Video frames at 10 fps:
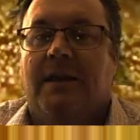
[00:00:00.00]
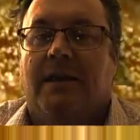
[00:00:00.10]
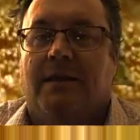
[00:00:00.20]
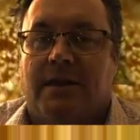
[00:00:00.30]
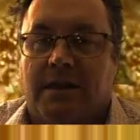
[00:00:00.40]

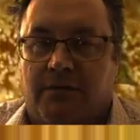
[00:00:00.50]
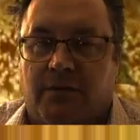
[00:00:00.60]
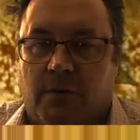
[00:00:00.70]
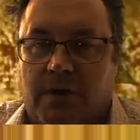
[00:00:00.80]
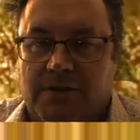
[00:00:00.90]
Thank you
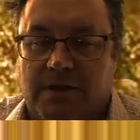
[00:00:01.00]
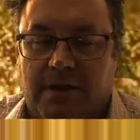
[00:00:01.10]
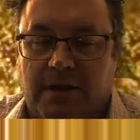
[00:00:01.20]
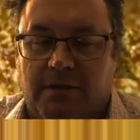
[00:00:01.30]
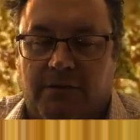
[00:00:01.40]
for watching,
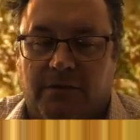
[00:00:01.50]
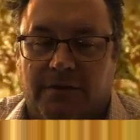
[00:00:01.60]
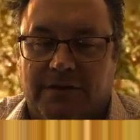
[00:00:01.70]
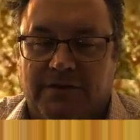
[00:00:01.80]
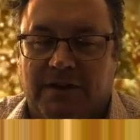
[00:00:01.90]
thank you for
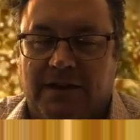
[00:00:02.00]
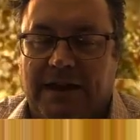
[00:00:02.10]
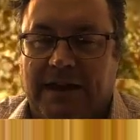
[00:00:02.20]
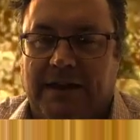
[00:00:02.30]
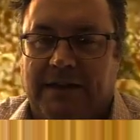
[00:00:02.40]
listening,
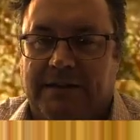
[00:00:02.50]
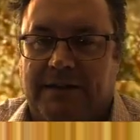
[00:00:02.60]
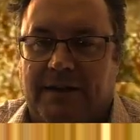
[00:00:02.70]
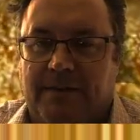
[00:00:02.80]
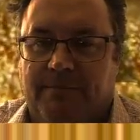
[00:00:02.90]
and
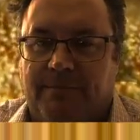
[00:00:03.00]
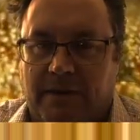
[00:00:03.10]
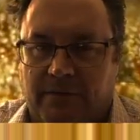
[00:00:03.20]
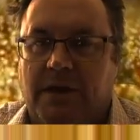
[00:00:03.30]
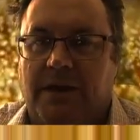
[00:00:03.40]

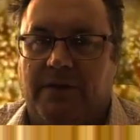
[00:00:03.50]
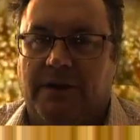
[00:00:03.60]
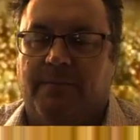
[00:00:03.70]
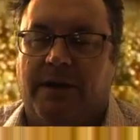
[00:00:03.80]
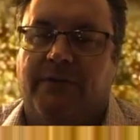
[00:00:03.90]
have a good evening.
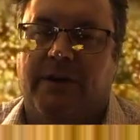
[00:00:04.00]
Bye for